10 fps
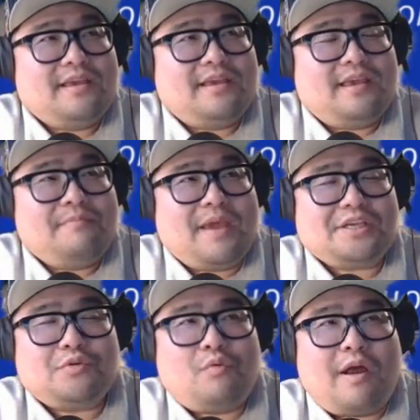it
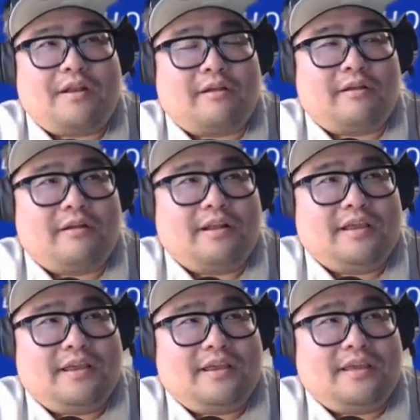makes you wonder,
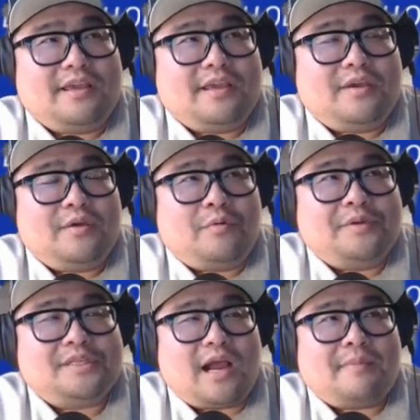
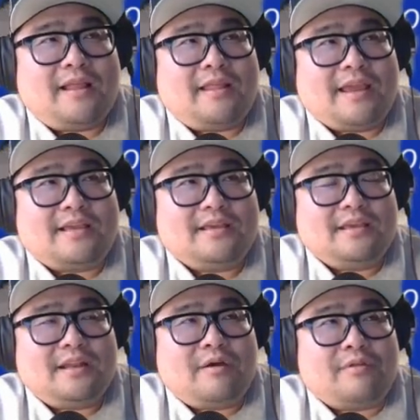we talk about like, the